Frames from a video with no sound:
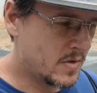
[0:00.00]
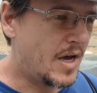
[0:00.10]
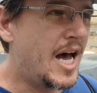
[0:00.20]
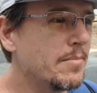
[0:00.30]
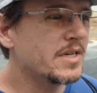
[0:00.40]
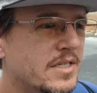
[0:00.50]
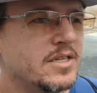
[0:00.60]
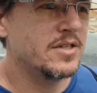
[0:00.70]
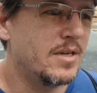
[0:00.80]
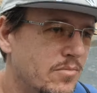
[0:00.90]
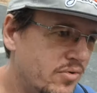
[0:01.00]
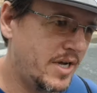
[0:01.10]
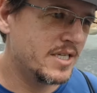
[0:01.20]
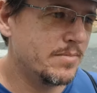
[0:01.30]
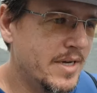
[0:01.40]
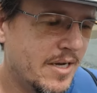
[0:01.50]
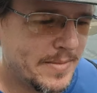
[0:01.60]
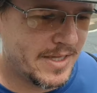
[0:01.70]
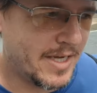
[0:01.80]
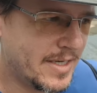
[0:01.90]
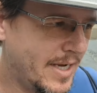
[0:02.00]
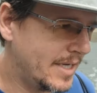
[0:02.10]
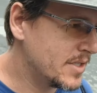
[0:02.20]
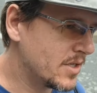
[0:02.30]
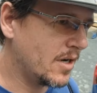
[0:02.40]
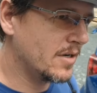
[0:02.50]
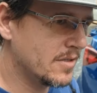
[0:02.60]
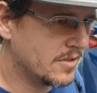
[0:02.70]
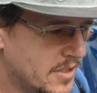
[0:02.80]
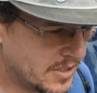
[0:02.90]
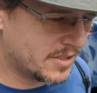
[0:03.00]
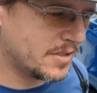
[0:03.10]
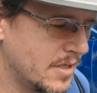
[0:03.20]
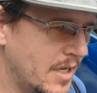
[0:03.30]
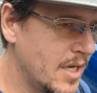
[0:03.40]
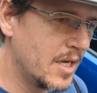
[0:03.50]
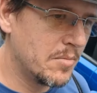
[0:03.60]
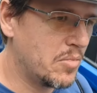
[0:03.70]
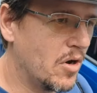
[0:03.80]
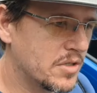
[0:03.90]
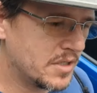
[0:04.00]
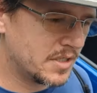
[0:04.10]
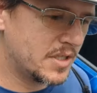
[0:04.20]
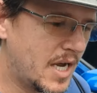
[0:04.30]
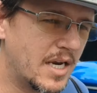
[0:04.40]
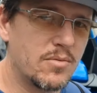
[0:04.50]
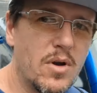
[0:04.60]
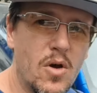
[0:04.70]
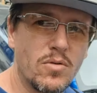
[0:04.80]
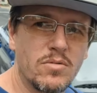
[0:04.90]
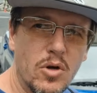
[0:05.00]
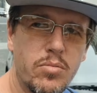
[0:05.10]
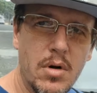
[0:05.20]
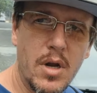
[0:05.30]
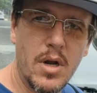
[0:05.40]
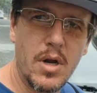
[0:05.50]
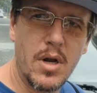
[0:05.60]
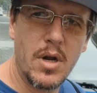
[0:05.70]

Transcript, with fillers: I'm continually impressed by how many, like, nice cars are just parked on the side of the road, no problem.